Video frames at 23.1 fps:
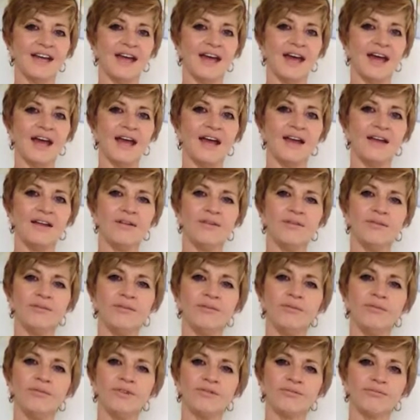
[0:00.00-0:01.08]

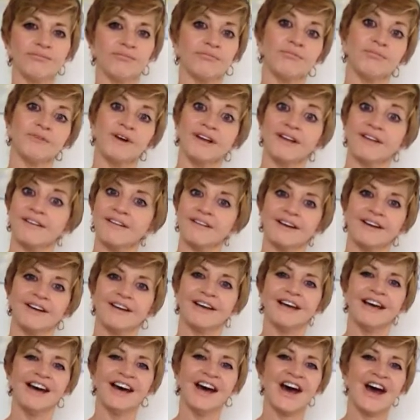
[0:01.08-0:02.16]
And, well,
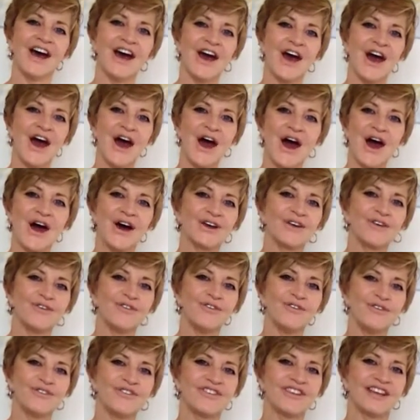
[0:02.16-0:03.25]
how can
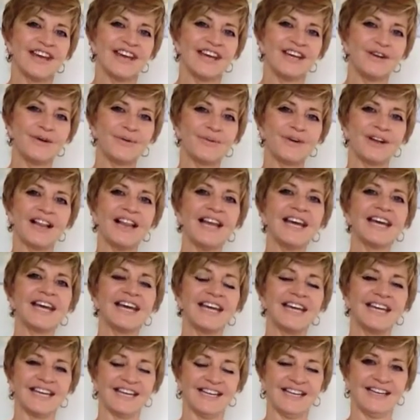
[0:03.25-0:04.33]
you say you were
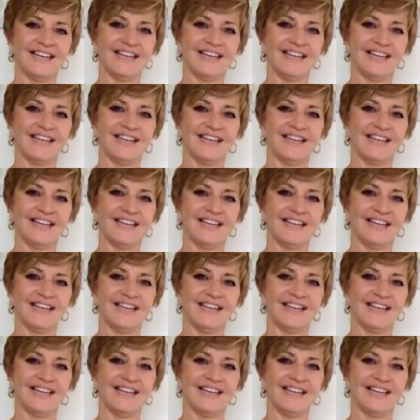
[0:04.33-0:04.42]
lucky?